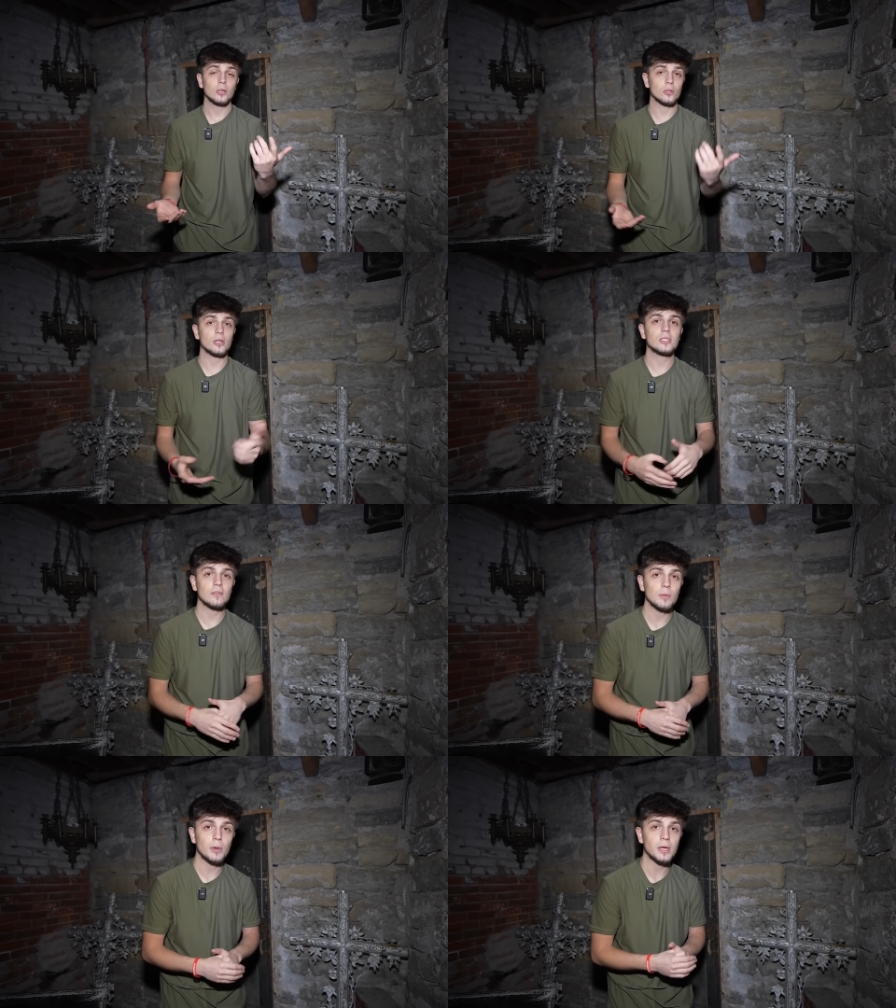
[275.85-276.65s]
Good luck to
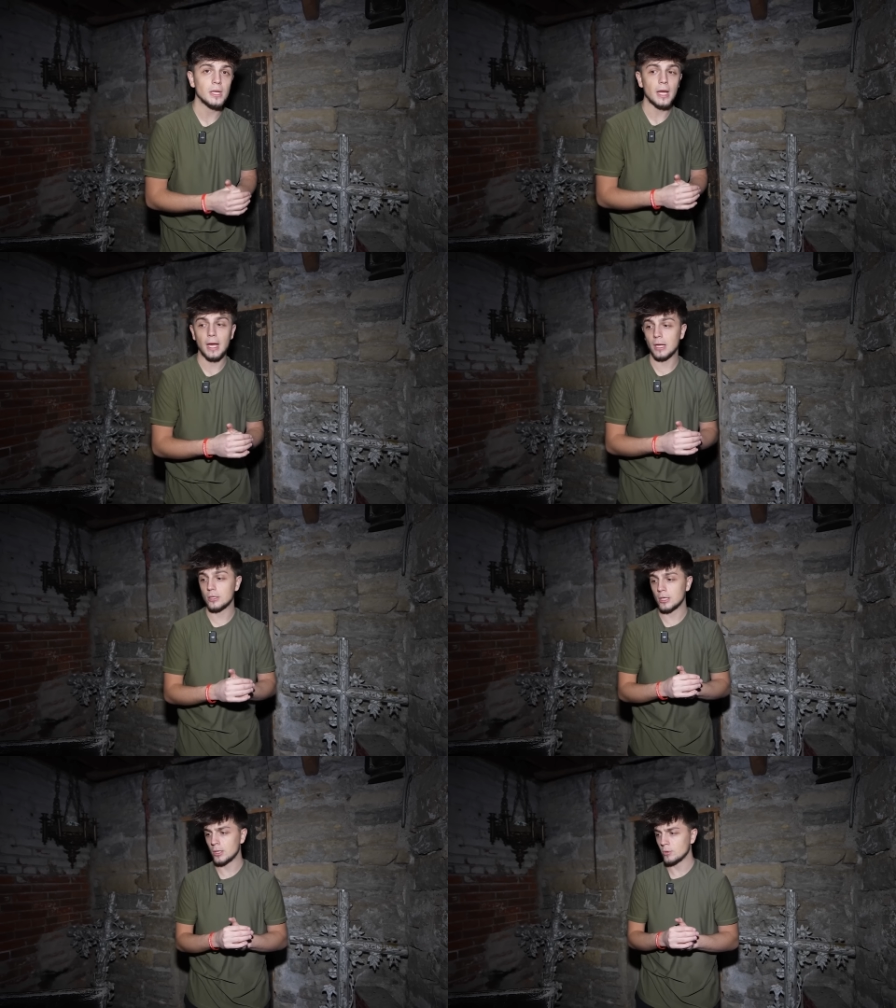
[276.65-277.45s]
everybody,
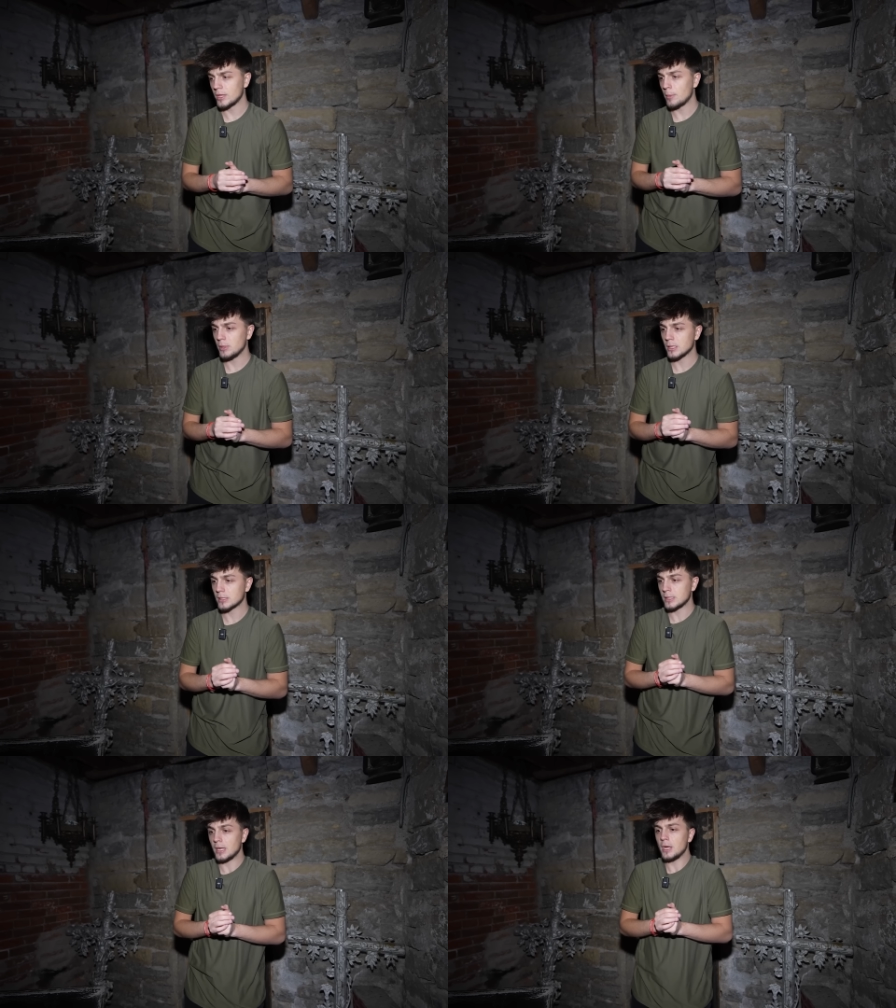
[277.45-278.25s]
and with that being
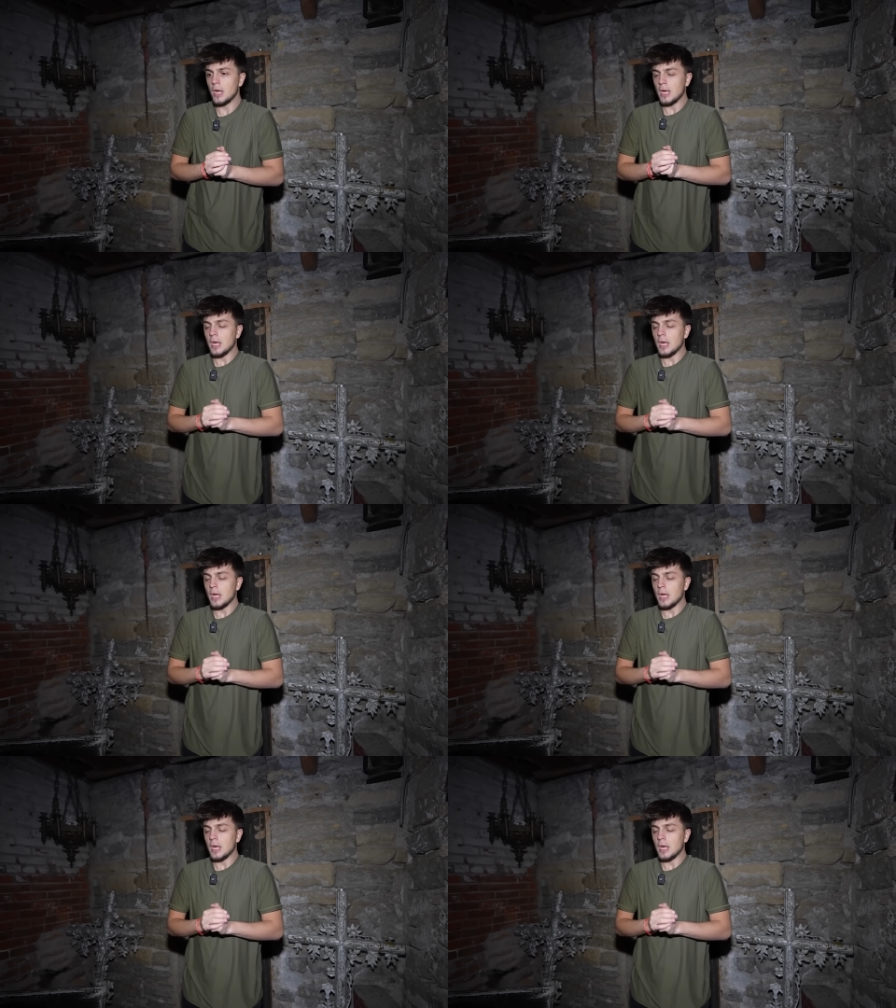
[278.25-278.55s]
said,